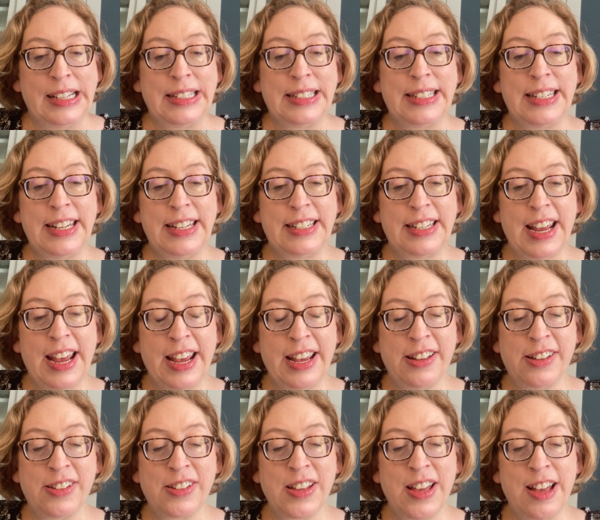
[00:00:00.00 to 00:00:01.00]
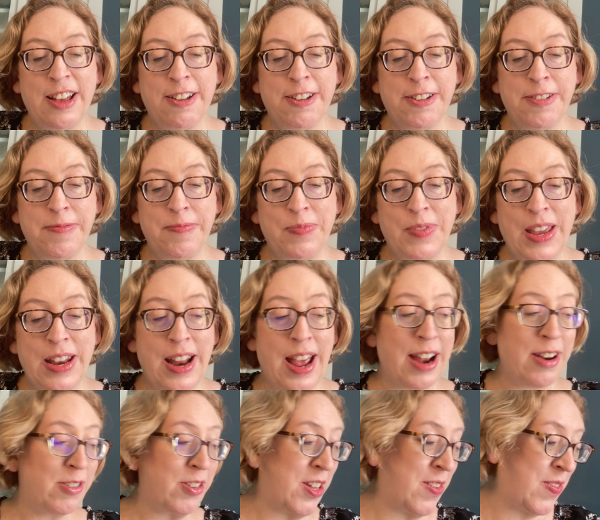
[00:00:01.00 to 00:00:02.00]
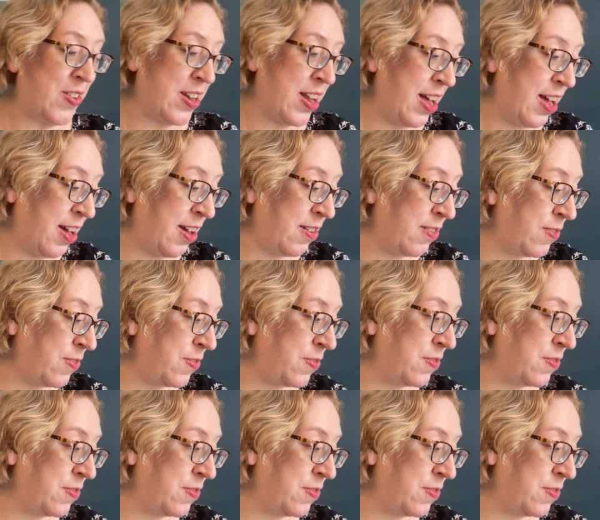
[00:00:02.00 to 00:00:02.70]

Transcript: detail, and I don't even have